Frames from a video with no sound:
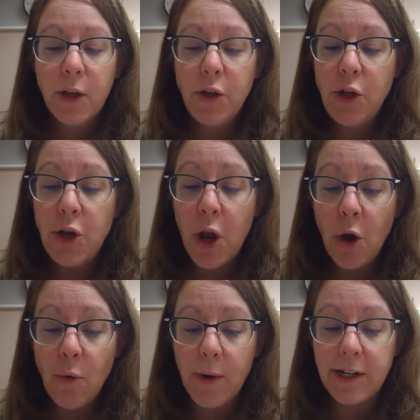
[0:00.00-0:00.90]

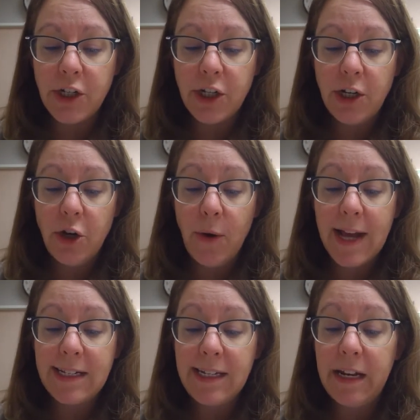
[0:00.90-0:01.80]
No one she knew
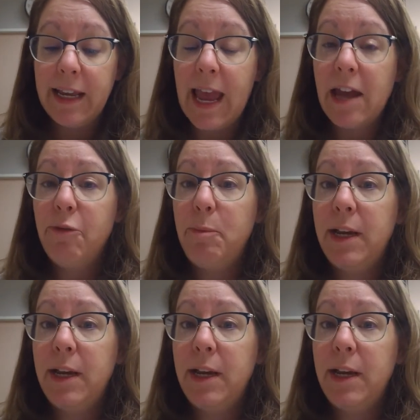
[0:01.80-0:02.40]
had seen a can of